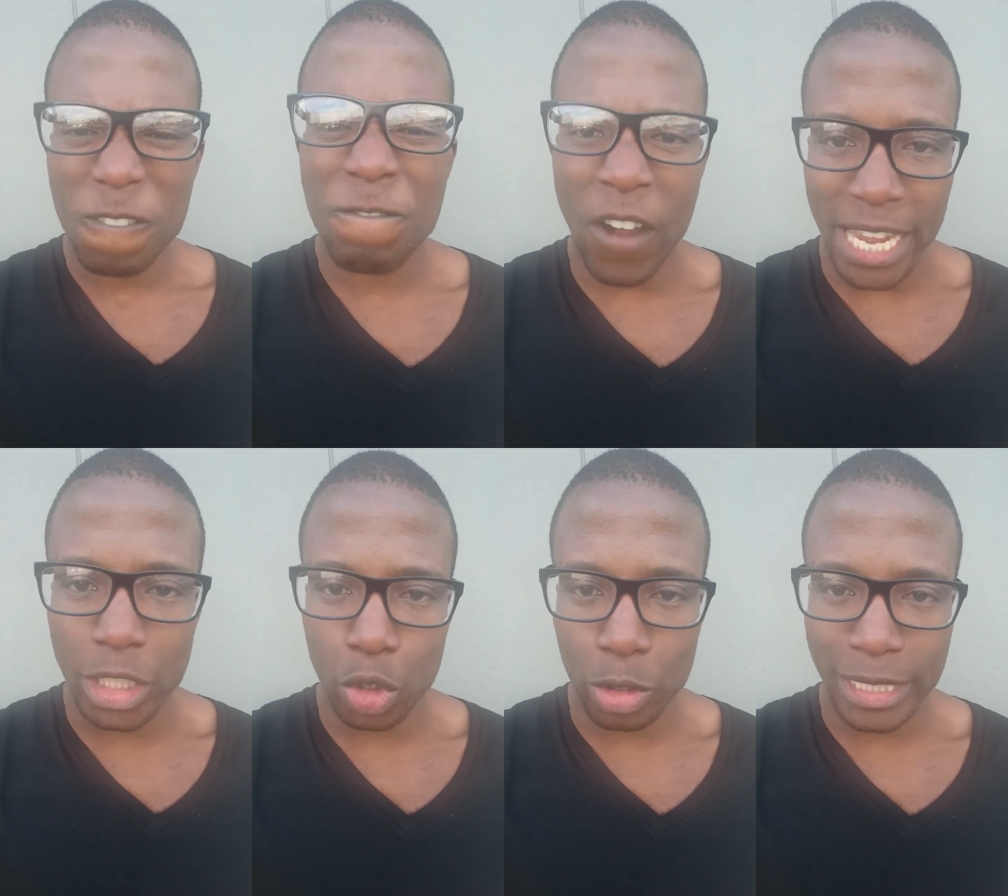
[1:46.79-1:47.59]

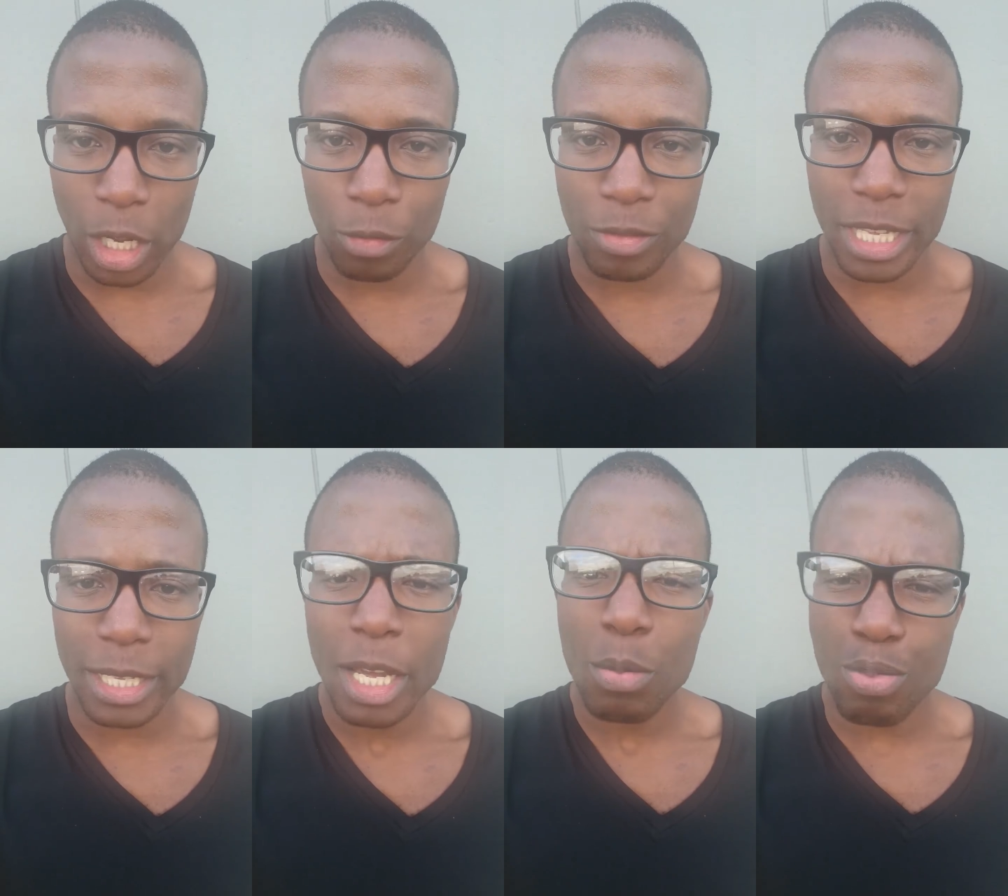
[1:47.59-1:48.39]
Find yourself there.
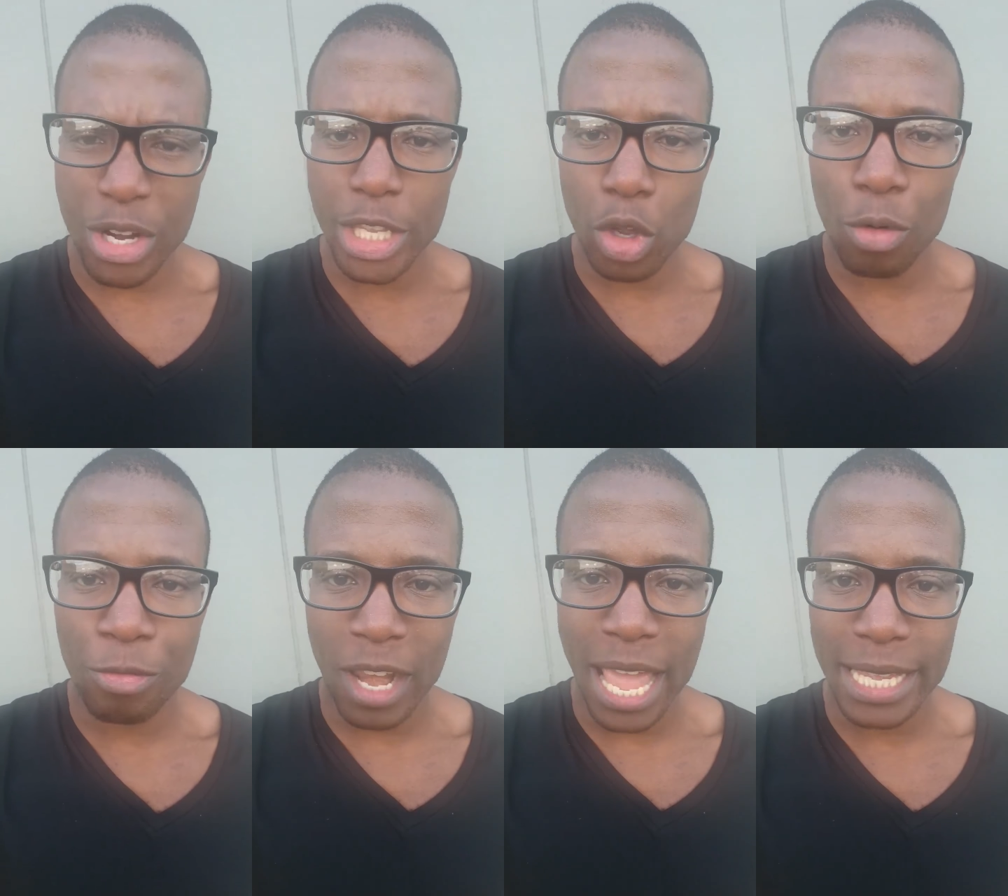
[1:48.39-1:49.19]
Bring your
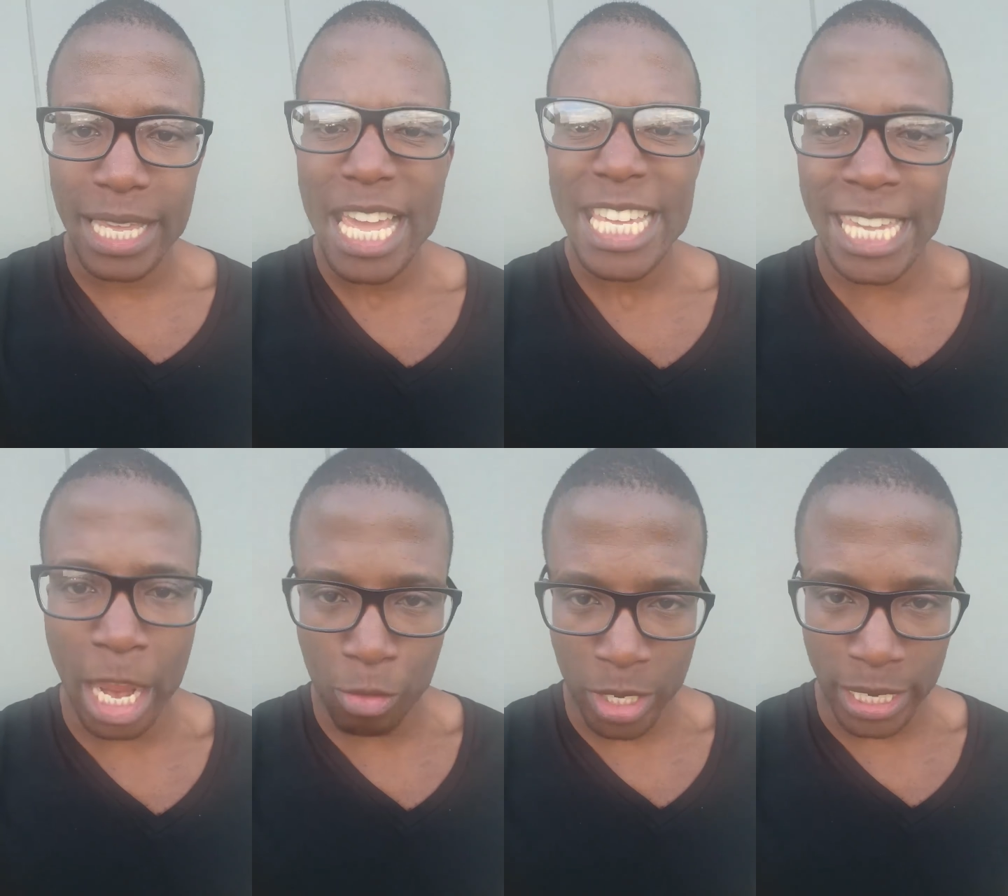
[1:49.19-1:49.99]
flag.
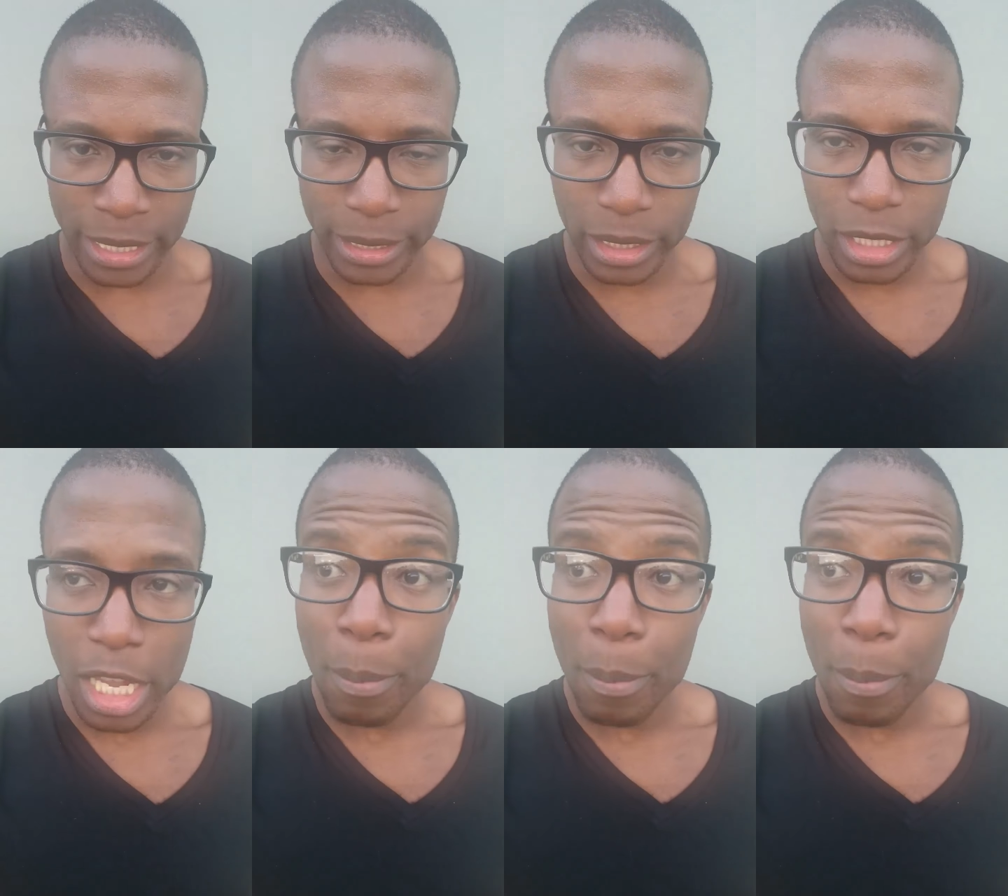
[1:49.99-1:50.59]
Carry it.